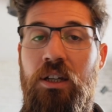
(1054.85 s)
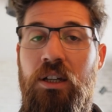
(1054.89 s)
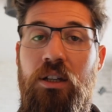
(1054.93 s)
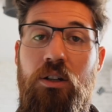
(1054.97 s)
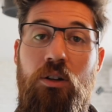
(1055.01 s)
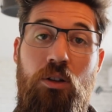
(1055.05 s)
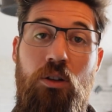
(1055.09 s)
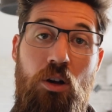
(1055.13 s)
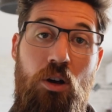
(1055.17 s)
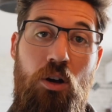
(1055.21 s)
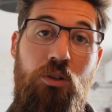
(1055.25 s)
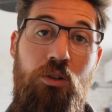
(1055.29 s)

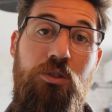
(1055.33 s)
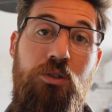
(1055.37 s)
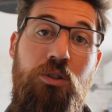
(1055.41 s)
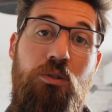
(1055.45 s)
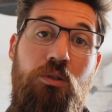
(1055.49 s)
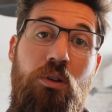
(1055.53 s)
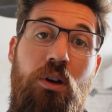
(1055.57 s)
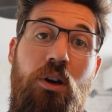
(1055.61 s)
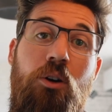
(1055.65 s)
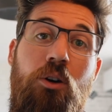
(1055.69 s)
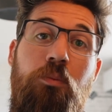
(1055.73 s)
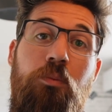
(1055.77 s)
It'll
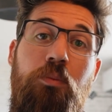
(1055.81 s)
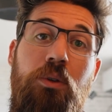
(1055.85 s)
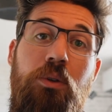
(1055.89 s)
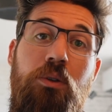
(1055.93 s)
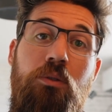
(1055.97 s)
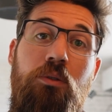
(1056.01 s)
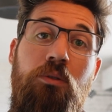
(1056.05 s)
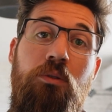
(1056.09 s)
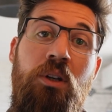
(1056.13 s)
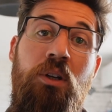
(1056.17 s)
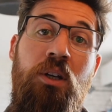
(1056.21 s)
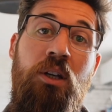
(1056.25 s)
also help
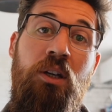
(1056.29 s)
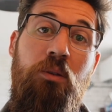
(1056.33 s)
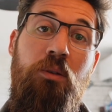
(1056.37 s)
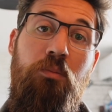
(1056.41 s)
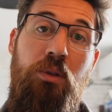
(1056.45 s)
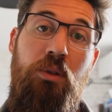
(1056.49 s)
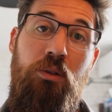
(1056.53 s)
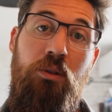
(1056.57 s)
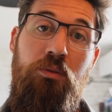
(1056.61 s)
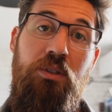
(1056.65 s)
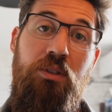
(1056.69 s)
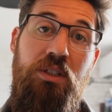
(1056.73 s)
you
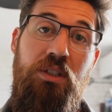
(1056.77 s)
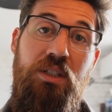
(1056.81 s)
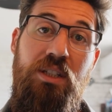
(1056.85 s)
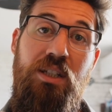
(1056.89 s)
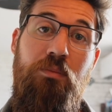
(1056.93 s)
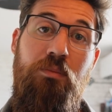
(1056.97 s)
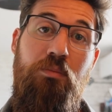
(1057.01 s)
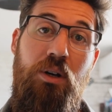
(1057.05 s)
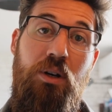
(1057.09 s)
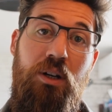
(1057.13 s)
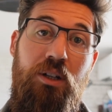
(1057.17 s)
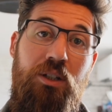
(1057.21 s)
be able to
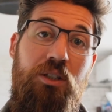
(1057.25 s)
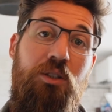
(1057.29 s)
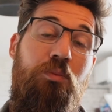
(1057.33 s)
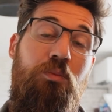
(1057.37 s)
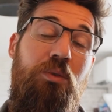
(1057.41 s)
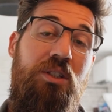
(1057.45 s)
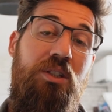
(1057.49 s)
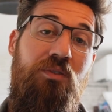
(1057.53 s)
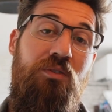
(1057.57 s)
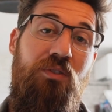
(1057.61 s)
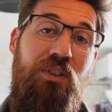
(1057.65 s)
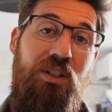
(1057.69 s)
debug
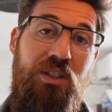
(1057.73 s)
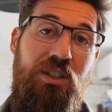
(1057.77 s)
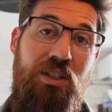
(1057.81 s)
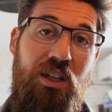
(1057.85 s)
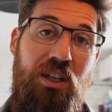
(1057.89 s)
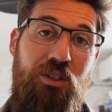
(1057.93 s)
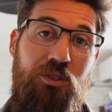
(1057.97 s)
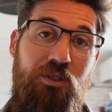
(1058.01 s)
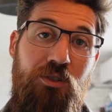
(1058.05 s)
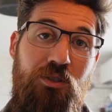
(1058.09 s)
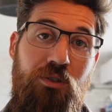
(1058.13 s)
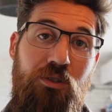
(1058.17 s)
specific
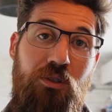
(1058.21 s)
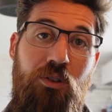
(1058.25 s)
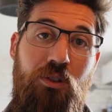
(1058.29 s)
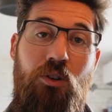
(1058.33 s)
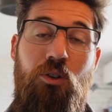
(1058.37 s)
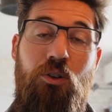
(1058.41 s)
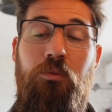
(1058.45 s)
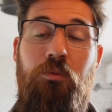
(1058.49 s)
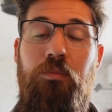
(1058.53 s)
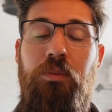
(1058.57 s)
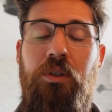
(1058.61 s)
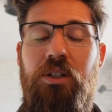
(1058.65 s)
sections of your
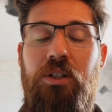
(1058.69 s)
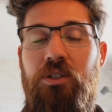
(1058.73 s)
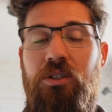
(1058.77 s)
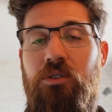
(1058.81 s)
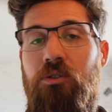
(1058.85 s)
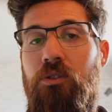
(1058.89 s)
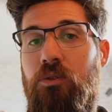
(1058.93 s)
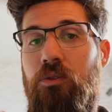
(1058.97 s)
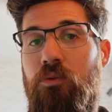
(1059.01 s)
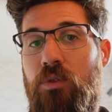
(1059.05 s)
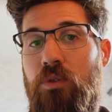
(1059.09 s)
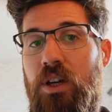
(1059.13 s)
code because you
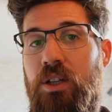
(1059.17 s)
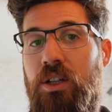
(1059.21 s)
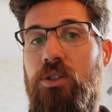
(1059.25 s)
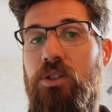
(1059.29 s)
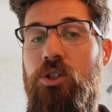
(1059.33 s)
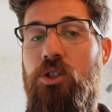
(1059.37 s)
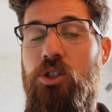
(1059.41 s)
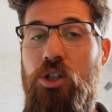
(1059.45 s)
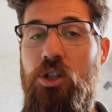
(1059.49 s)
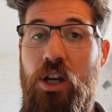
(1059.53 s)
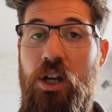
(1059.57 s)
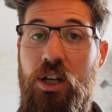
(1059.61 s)
can run
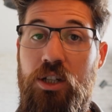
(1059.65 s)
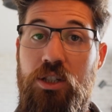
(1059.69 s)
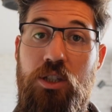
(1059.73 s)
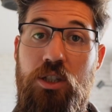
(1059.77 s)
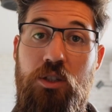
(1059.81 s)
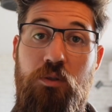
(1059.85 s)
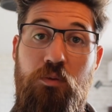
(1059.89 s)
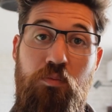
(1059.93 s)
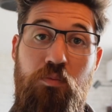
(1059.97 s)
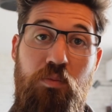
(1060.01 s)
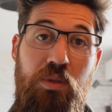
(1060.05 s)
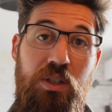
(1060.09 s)
just
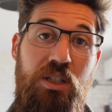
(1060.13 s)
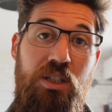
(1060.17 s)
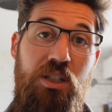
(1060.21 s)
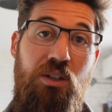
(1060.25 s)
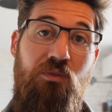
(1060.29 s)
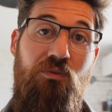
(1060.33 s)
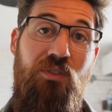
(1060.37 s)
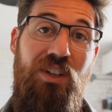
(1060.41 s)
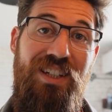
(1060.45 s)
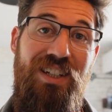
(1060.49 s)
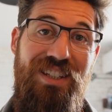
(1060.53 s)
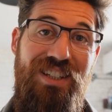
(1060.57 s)

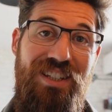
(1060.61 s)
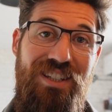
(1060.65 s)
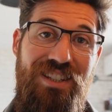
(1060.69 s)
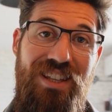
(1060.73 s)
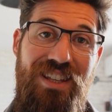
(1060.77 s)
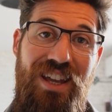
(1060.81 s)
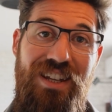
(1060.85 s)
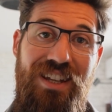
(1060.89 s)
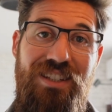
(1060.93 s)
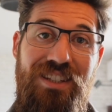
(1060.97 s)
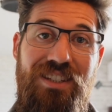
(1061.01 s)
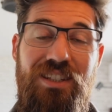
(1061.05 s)
specific
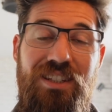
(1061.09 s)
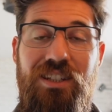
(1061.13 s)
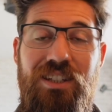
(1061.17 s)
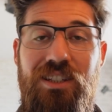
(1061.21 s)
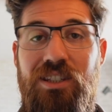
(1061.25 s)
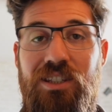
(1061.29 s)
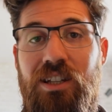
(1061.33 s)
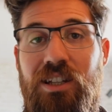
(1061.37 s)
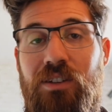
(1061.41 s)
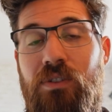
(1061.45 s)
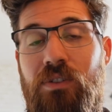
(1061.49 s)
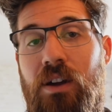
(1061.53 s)
states
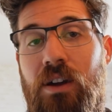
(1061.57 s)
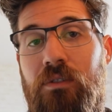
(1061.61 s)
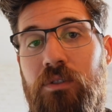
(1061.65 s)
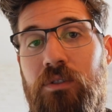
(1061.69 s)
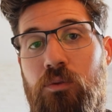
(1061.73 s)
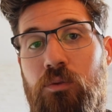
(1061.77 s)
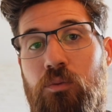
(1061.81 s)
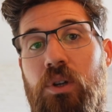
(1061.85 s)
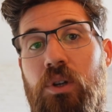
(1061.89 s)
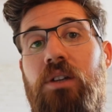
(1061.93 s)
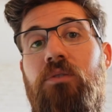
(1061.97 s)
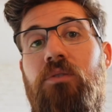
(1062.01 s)
instead of having
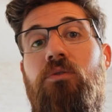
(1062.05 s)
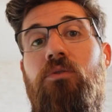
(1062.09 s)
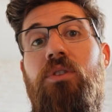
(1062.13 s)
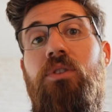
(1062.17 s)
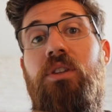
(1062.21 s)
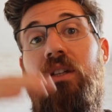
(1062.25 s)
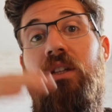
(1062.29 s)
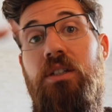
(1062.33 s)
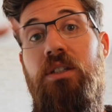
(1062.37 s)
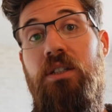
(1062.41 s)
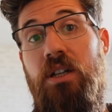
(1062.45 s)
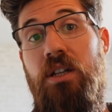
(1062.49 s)
to wait for
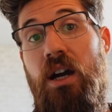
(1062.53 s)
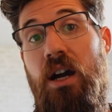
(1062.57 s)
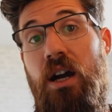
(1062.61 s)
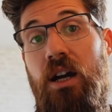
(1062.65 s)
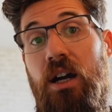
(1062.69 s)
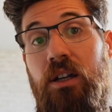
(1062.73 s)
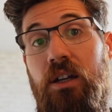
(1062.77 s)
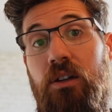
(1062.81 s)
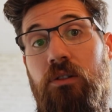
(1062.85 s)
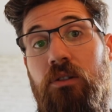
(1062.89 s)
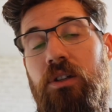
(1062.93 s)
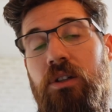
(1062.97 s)
the
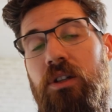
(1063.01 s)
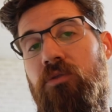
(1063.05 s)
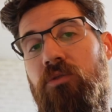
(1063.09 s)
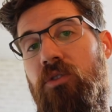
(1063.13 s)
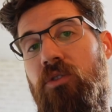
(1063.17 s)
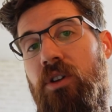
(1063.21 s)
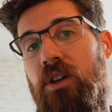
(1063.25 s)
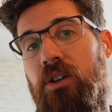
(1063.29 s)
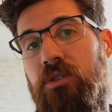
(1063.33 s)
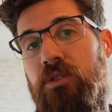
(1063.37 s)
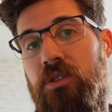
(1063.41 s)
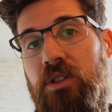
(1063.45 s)
entire
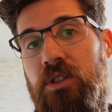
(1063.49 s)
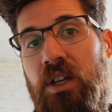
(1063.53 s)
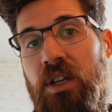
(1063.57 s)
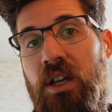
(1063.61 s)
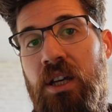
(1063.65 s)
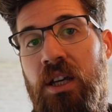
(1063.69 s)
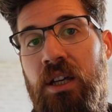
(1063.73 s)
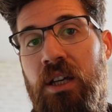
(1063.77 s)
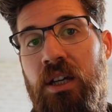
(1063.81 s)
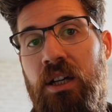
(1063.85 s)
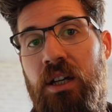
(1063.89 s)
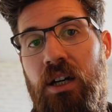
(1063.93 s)
if-else
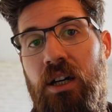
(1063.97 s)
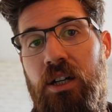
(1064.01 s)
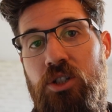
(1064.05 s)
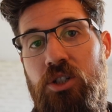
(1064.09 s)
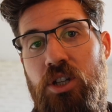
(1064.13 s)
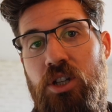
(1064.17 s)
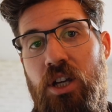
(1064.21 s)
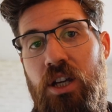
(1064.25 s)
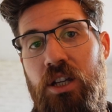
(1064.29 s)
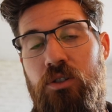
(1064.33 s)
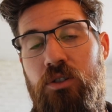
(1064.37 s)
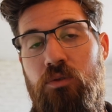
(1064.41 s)
uh,
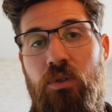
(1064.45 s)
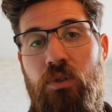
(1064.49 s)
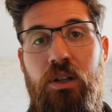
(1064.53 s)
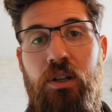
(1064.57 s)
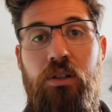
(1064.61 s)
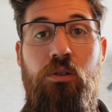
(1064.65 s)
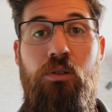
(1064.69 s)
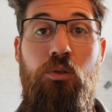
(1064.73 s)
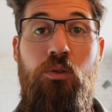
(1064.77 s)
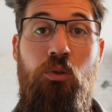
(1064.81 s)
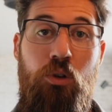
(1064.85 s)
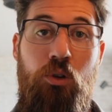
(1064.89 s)
chain to run
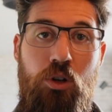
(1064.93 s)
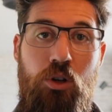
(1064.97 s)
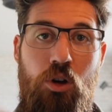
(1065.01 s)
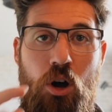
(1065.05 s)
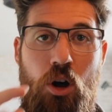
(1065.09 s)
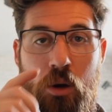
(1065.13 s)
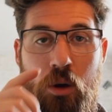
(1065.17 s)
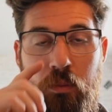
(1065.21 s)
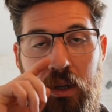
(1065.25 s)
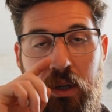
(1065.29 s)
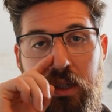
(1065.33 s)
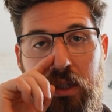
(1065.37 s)
out or
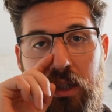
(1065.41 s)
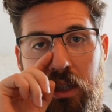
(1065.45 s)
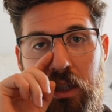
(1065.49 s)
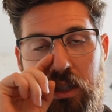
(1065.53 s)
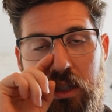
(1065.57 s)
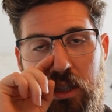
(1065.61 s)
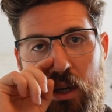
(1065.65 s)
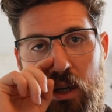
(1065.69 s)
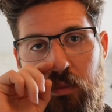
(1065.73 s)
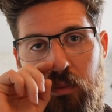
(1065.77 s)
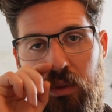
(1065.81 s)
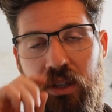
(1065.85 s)
commenting
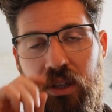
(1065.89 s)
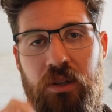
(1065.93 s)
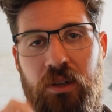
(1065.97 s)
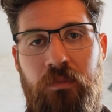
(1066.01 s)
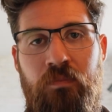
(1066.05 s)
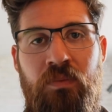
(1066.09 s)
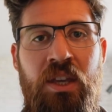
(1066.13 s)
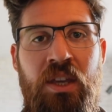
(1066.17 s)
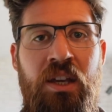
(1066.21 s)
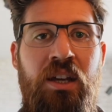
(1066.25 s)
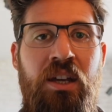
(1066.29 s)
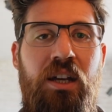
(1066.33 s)
something
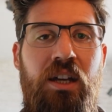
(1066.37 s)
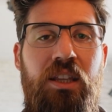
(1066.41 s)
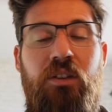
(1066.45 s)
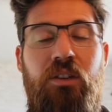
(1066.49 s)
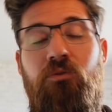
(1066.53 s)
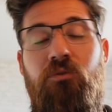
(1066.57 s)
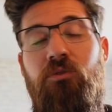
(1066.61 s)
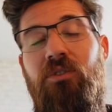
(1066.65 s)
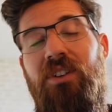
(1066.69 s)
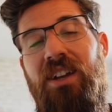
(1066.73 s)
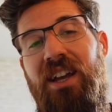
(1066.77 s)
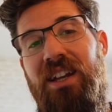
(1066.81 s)
and then
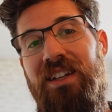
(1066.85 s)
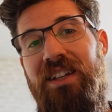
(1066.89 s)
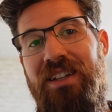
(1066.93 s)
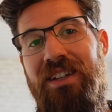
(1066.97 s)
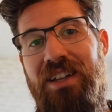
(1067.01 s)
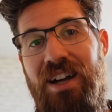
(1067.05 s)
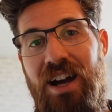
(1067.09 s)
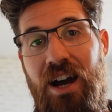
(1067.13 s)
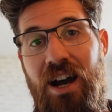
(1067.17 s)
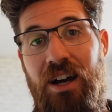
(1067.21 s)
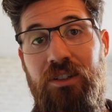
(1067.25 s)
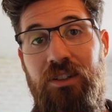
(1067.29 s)
forgetting
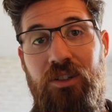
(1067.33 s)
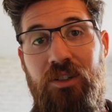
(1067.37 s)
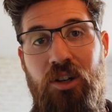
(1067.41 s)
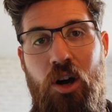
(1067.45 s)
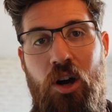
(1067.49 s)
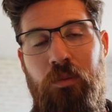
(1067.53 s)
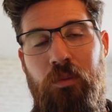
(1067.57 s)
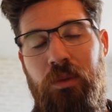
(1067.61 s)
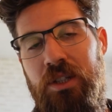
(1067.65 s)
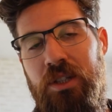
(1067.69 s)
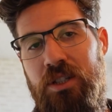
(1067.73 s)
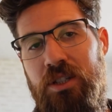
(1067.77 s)
to
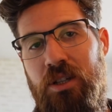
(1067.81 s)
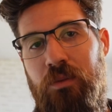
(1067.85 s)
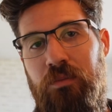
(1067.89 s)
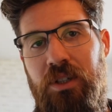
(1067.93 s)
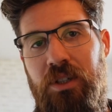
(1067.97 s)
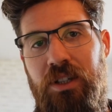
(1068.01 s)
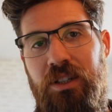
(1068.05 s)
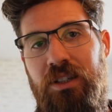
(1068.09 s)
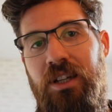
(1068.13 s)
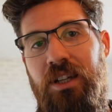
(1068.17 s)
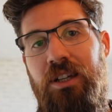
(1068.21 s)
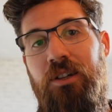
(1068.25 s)
uncomment
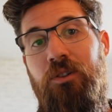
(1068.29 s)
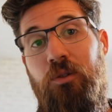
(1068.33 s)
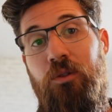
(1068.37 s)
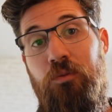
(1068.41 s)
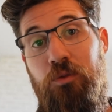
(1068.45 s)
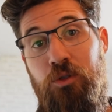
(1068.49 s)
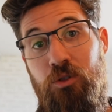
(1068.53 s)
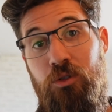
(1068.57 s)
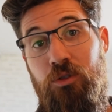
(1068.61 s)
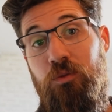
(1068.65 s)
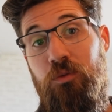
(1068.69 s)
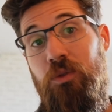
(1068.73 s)
something later. I'm
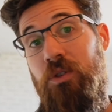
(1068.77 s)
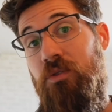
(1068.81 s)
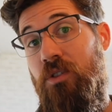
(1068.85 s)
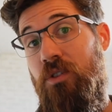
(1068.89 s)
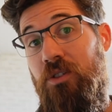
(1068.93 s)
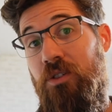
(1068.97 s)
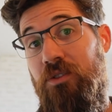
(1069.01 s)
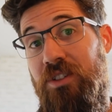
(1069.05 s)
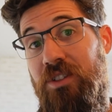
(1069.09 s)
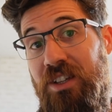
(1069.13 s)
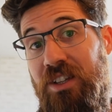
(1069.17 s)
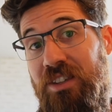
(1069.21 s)
sure that we've
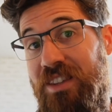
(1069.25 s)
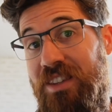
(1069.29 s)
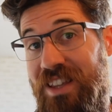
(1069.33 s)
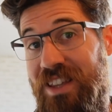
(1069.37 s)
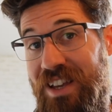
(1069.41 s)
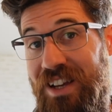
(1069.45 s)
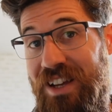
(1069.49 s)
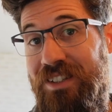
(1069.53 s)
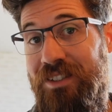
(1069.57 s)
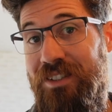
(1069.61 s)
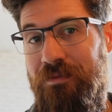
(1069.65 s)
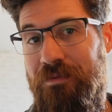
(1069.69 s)
all done
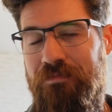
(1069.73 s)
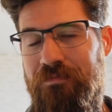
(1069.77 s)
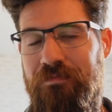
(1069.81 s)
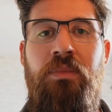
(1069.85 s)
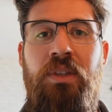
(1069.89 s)
that.